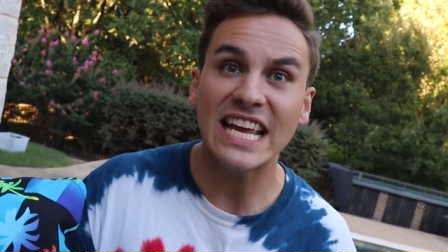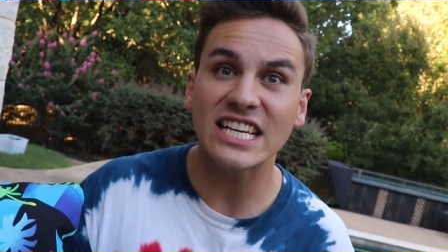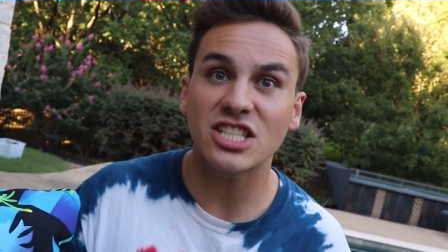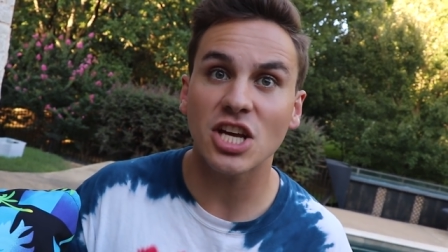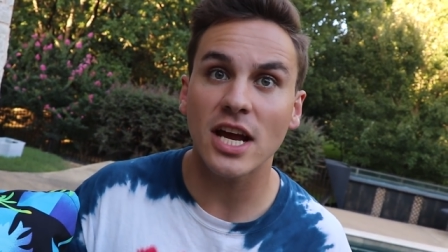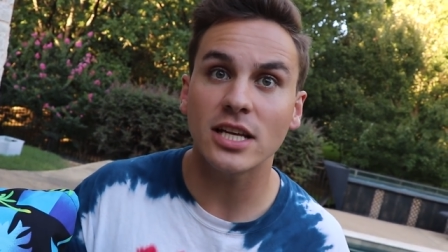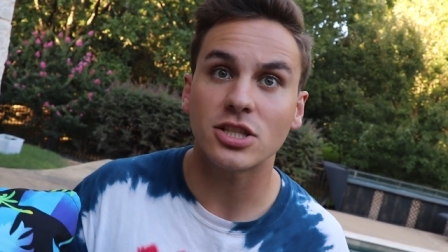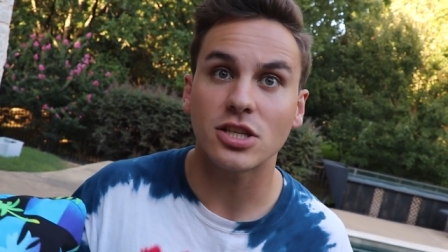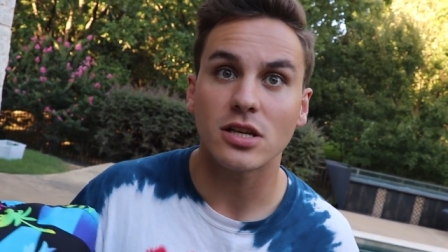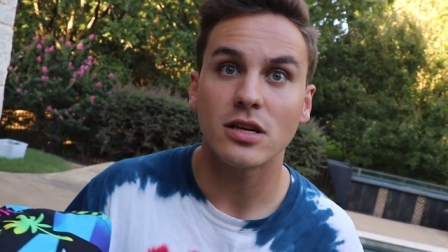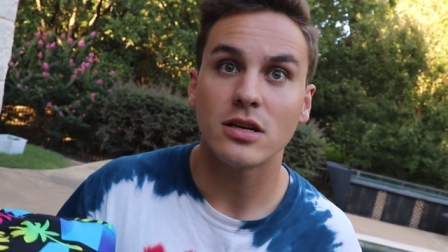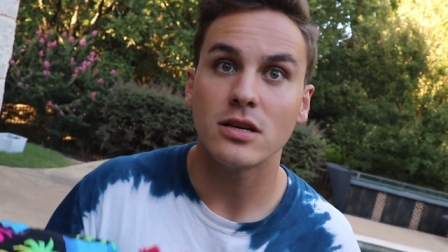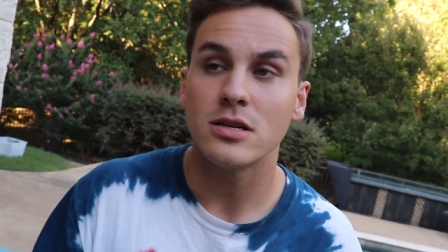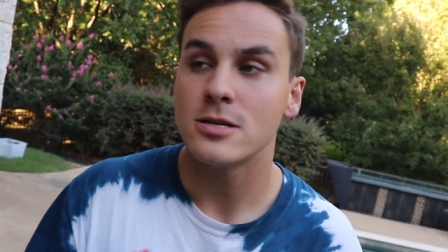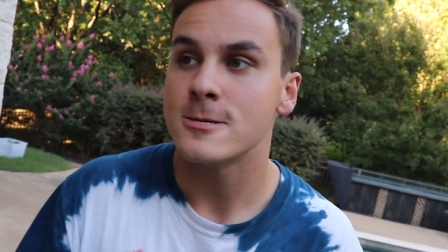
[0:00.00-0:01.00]
and Fine, get changed.
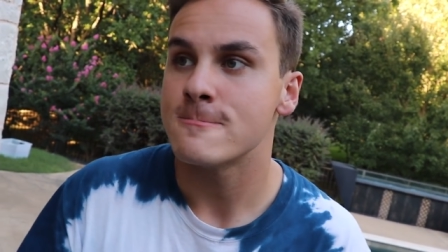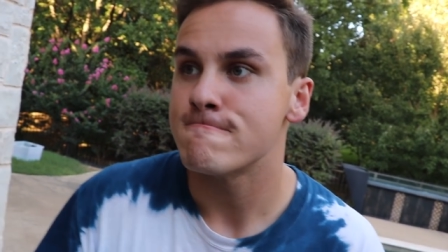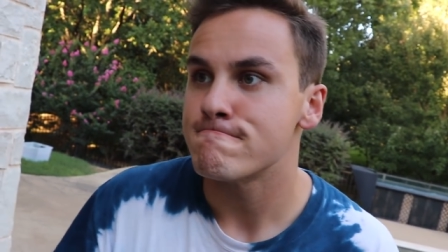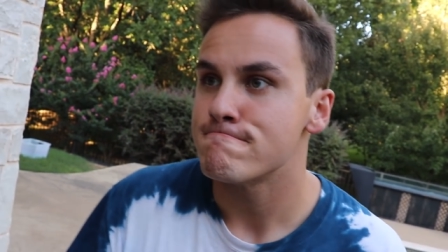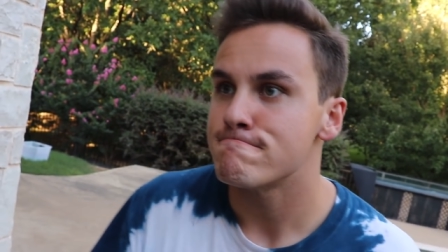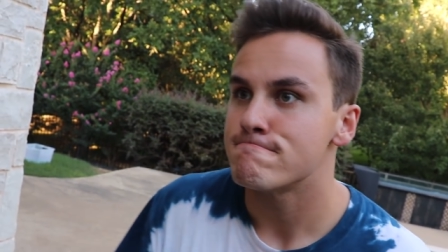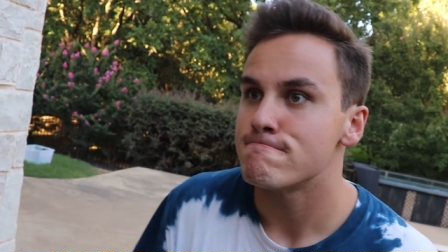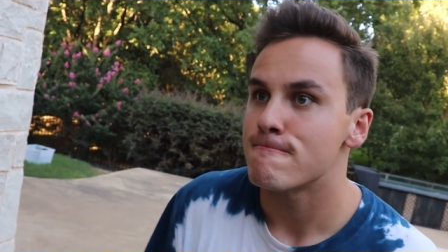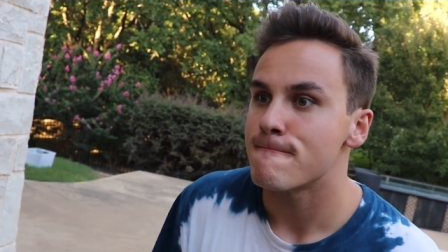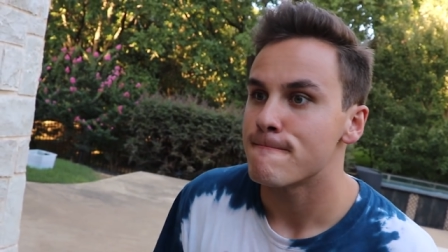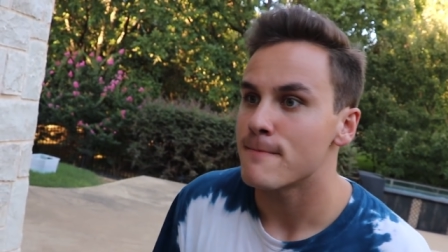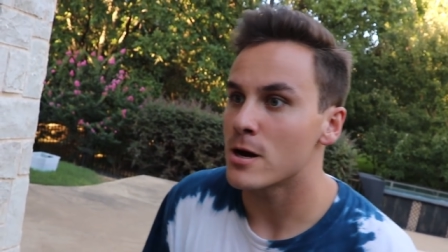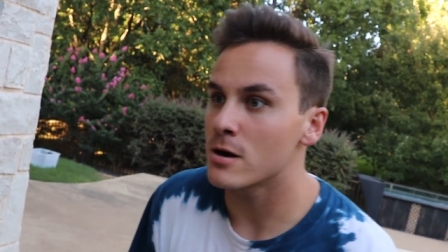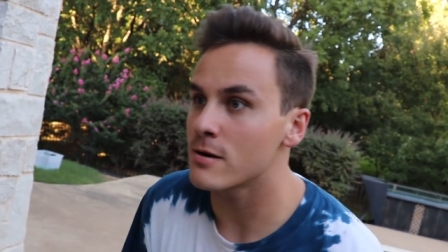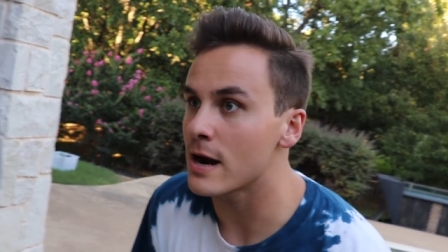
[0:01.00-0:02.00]
Hurry up,
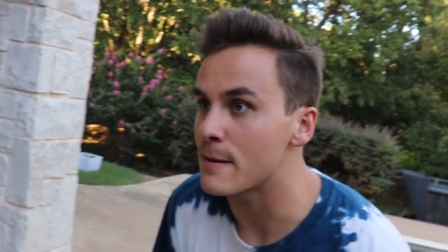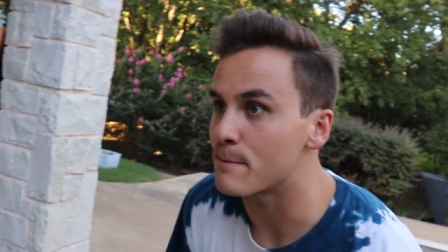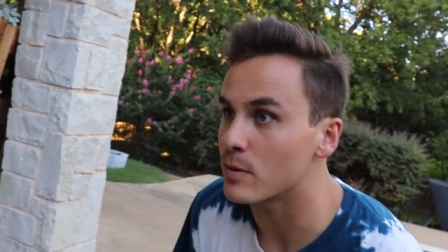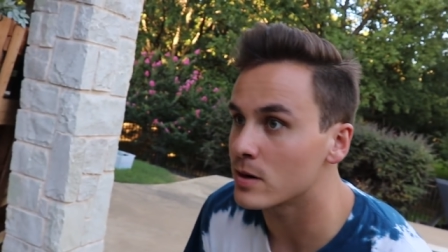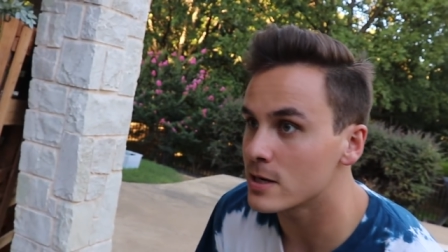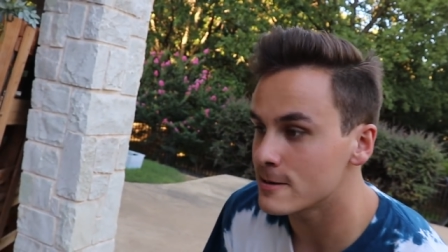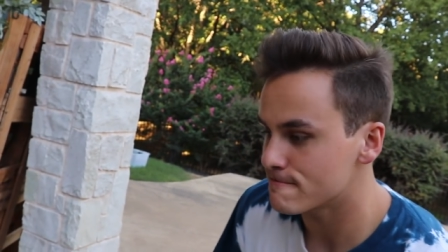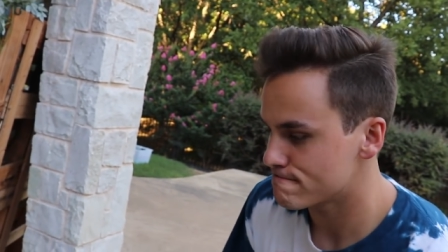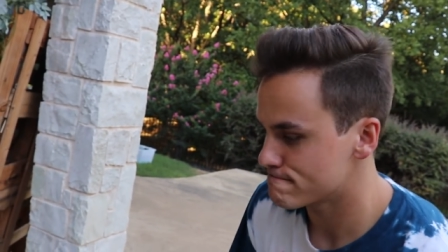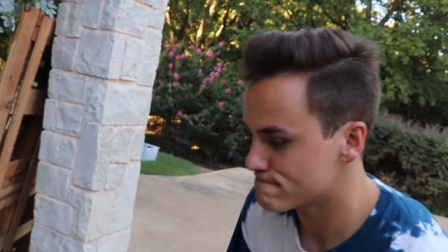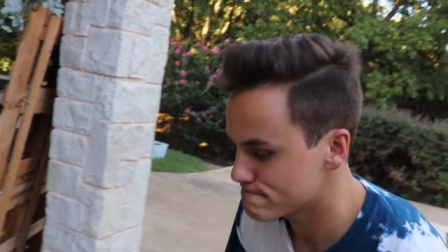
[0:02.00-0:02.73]
dude. All right, we're spending like